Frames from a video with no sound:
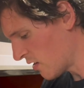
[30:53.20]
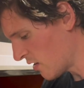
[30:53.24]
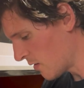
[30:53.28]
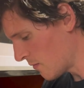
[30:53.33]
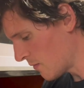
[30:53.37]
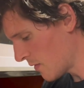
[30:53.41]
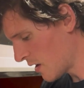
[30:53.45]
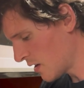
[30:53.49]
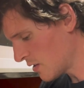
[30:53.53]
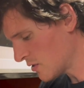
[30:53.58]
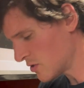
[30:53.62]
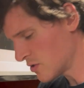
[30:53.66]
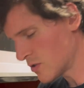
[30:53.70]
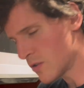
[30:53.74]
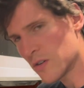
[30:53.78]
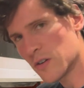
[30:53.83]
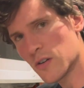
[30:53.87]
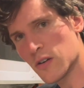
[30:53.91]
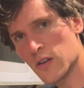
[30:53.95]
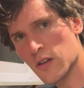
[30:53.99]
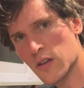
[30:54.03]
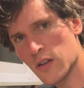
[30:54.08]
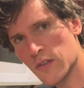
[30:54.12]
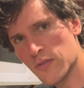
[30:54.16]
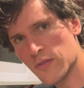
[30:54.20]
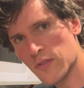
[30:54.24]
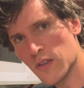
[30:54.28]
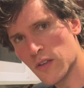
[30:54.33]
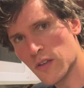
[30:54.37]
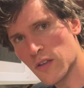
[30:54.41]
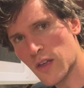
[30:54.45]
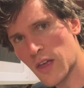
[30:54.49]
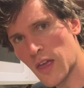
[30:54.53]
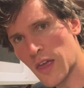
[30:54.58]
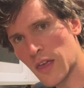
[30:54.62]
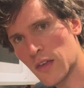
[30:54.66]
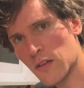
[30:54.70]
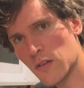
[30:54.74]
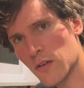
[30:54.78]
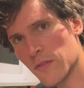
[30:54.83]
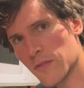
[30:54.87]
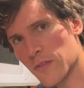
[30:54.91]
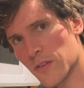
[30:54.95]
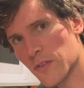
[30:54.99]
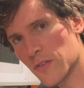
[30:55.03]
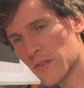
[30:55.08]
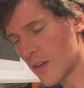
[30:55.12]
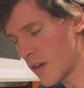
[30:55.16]
I'm not sure if the angle of
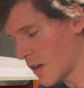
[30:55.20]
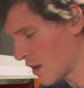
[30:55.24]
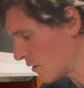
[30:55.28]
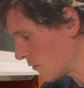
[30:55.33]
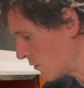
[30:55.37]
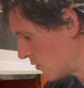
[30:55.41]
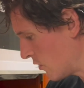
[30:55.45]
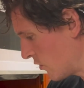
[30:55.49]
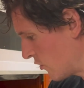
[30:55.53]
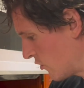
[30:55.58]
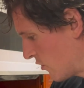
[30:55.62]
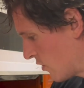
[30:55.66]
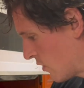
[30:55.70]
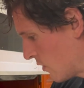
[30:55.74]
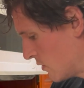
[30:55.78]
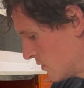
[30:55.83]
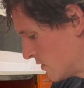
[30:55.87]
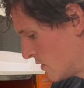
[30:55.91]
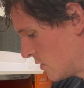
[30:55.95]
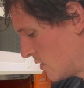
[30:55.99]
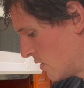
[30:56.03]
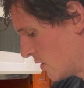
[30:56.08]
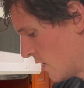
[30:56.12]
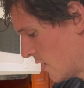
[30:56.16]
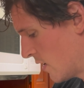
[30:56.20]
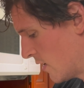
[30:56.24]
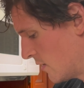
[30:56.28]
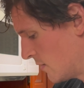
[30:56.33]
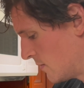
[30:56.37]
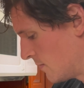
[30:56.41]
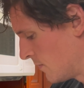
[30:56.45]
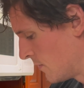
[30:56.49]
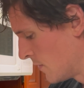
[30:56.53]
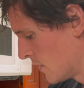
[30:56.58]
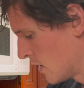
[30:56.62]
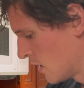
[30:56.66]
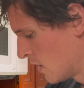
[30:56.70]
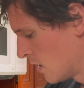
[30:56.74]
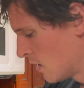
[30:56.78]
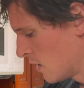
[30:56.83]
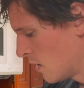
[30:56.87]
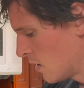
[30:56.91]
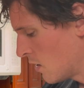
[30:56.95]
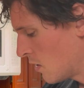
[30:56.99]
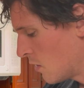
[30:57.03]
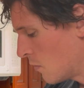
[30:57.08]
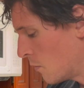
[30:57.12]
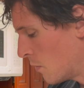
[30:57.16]
this camera shows it or not.
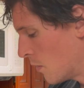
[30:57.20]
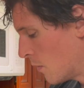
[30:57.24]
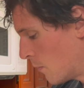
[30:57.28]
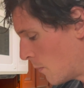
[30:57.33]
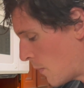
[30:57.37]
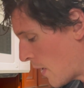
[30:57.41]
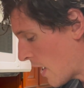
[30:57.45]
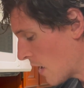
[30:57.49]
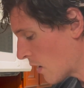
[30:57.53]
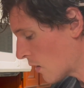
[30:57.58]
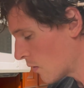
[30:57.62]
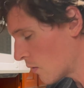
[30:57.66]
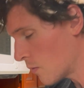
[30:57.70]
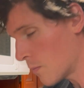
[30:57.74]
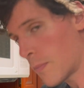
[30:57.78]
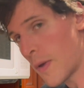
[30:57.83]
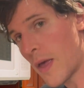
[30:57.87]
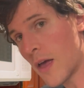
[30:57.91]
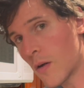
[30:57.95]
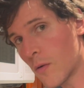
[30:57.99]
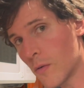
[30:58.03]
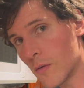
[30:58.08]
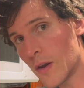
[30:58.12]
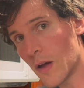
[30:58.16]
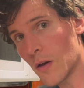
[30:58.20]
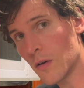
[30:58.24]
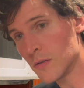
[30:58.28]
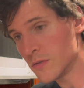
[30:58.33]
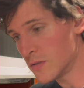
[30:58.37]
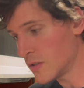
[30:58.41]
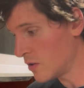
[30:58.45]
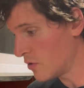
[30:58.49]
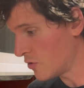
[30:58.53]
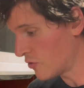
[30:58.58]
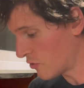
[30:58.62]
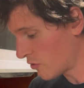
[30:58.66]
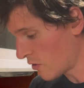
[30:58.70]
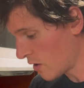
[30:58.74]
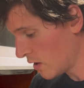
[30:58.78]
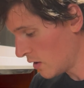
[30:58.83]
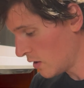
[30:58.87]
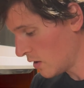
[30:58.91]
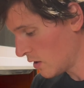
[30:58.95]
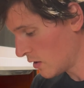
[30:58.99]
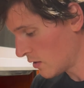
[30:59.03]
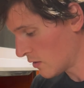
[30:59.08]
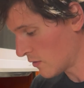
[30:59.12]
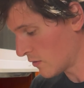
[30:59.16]
But back when I was in
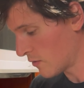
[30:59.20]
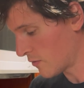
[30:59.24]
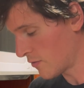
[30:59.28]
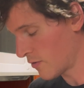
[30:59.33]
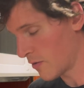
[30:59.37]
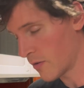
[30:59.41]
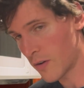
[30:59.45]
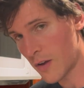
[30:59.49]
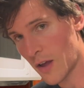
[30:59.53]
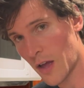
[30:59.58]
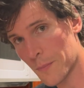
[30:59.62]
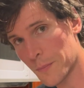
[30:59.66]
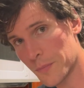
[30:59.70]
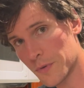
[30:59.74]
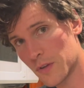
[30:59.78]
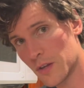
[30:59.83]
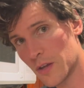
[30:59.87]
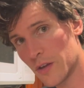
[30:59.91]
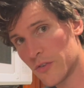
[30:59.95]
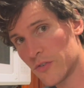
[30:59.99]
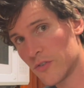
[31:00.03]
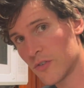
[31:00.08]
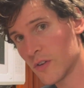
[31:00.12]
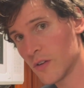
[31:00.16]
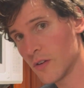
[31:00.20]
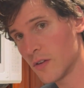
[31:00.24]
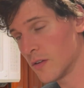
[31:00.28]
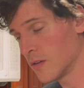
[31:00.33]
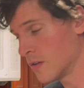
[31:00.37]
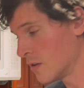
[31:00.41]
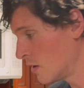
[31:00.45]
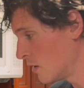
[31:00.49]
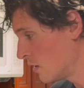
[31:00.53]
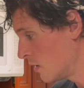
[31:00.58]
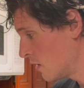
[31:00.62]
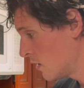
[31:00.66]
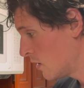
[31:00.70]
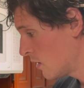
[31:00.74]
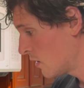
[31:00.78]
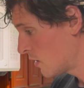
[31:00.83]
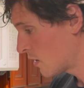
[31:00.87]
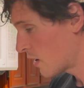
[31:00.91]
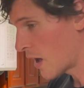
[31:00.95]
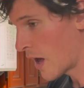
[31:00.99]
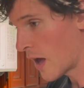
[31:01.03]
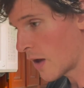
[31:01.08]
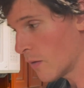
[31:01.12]
training for competition, I